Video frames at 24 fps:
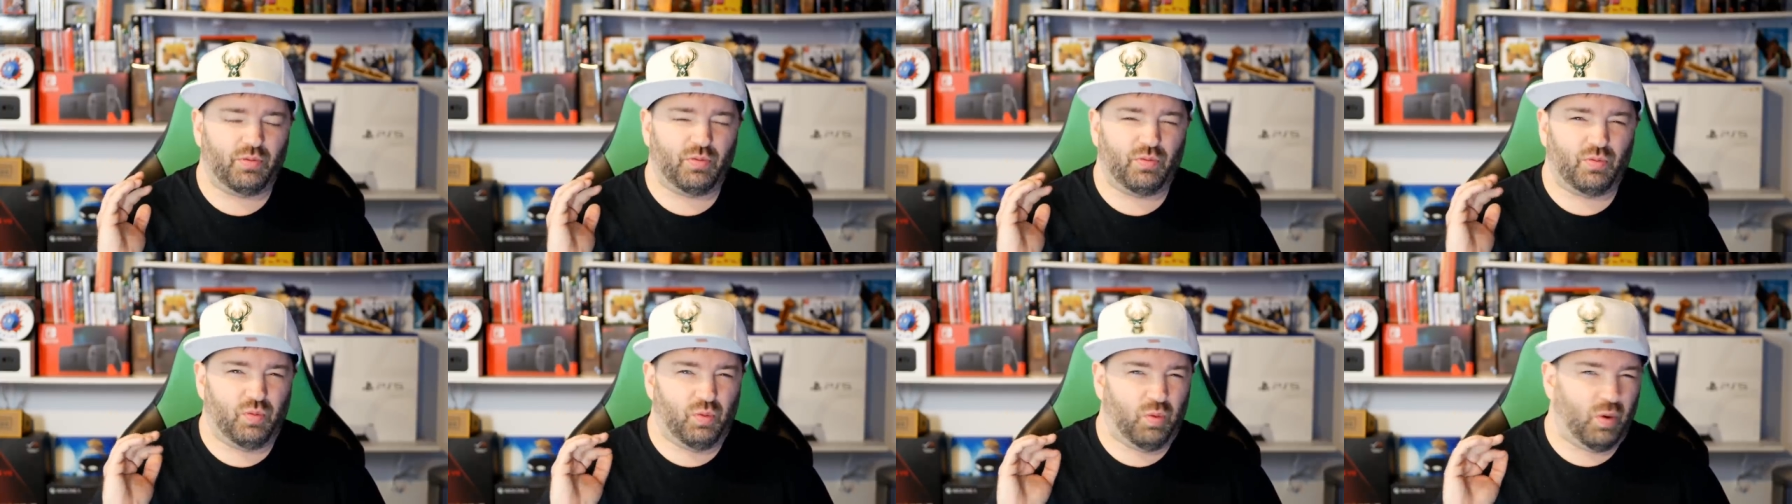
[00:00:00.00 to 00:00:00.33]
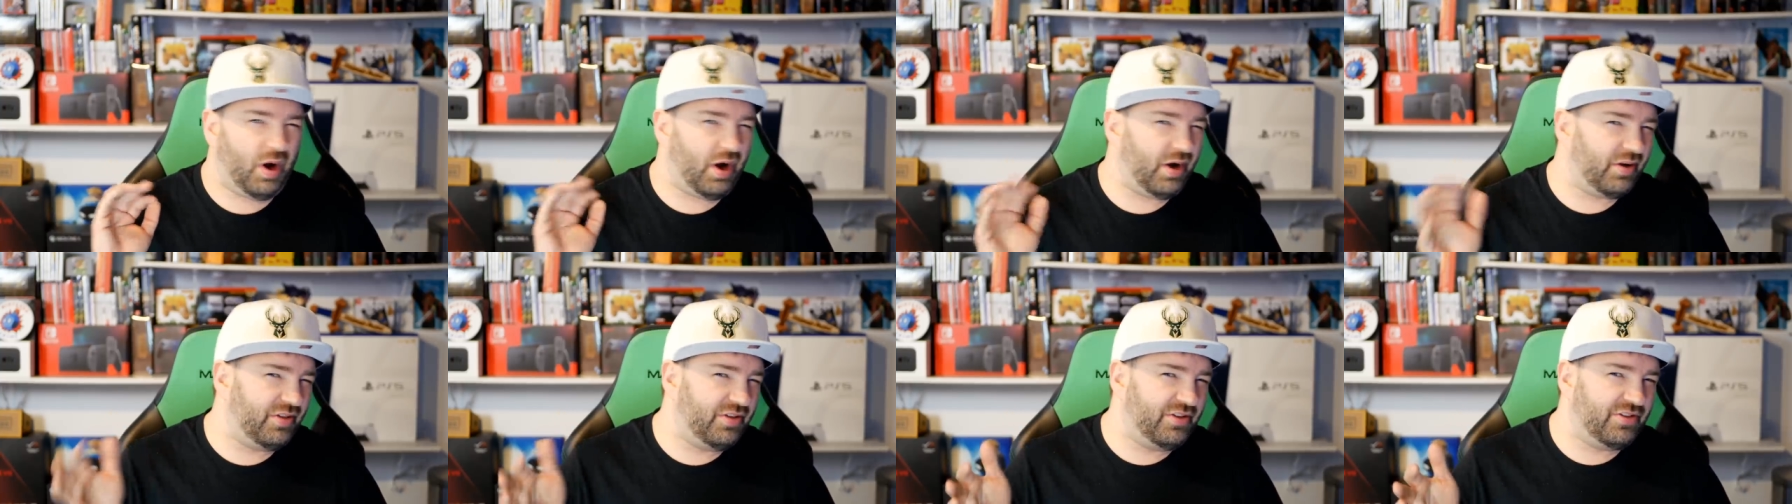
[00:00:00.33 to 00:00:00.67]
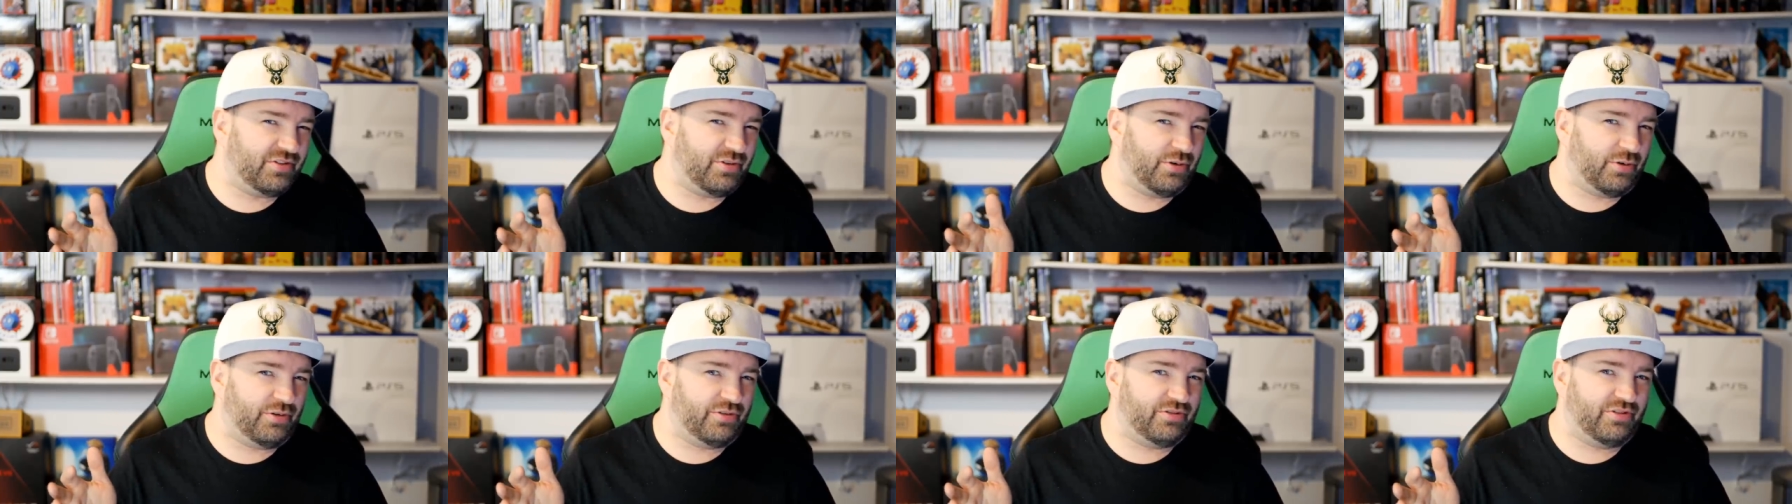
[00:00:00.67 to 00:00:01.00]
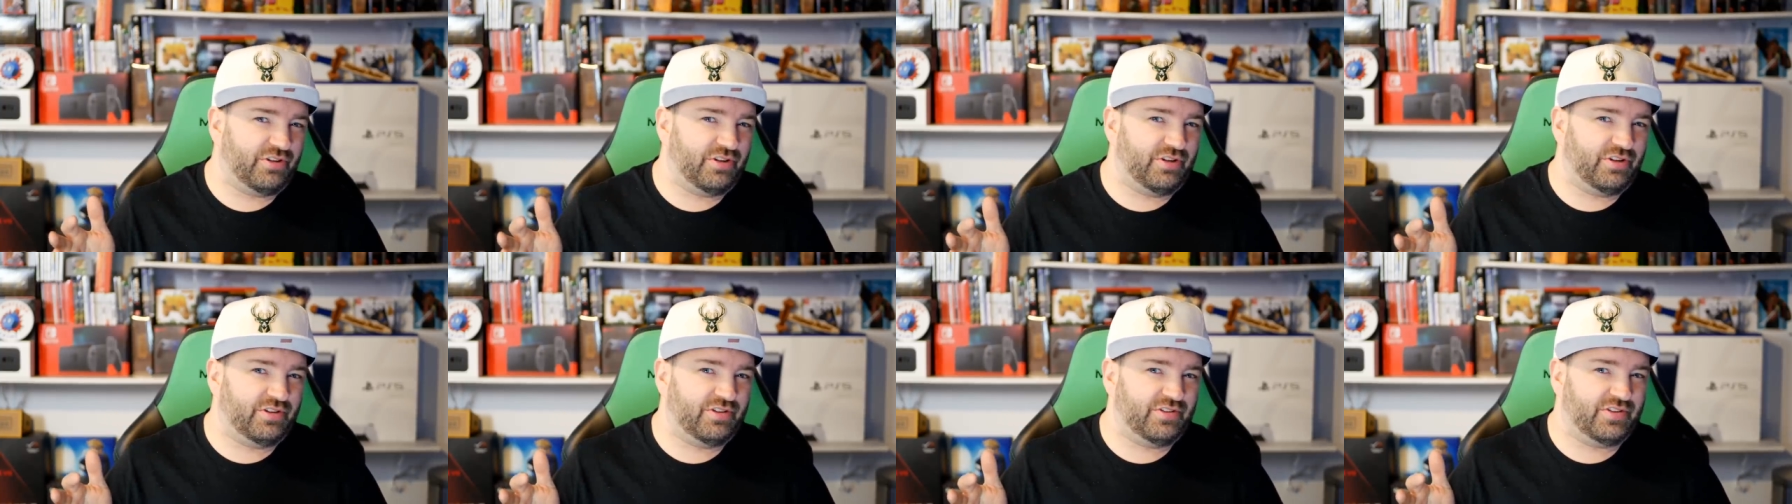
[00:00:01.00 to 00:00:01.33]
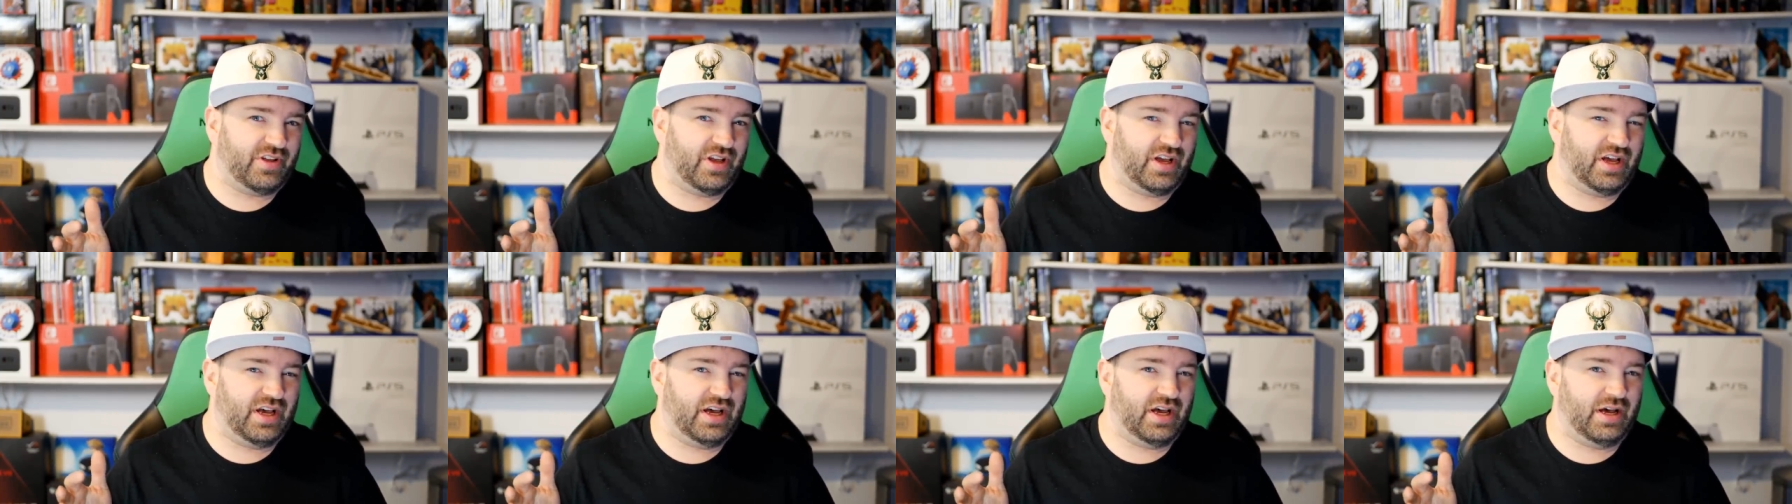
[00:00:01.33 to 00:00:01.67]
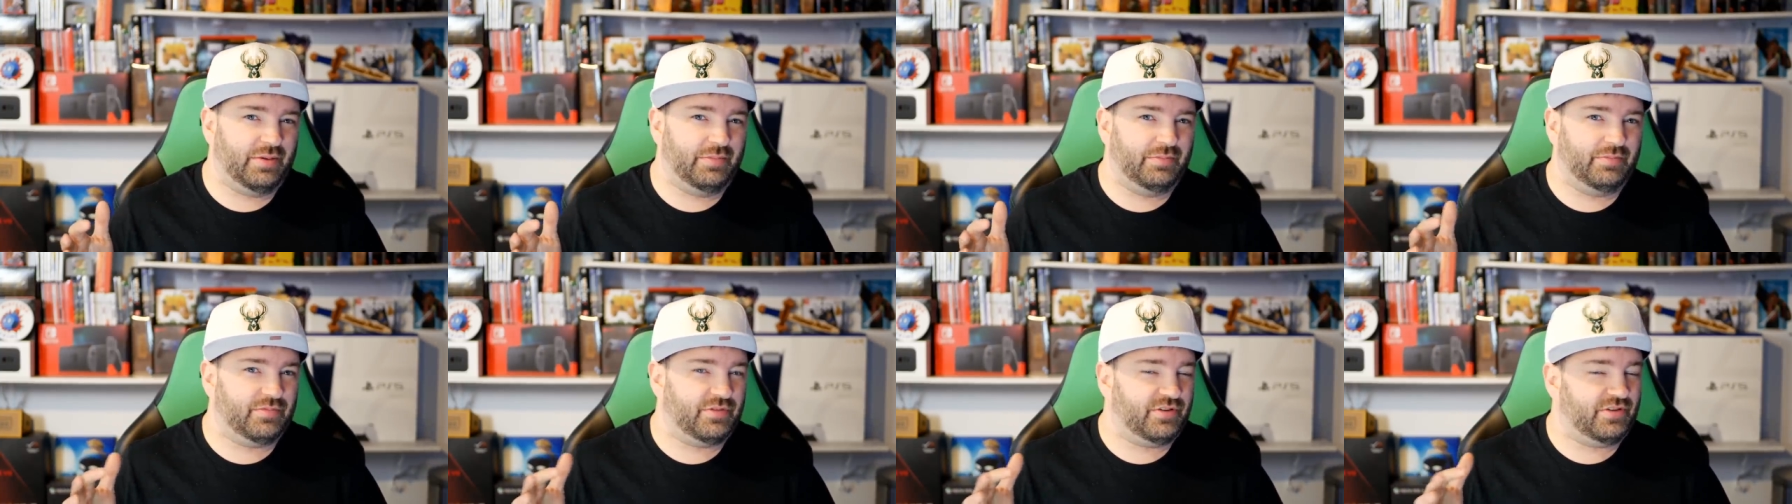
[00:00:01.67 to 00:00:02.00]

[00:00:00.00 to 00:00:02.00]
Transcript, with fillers: where these sources um,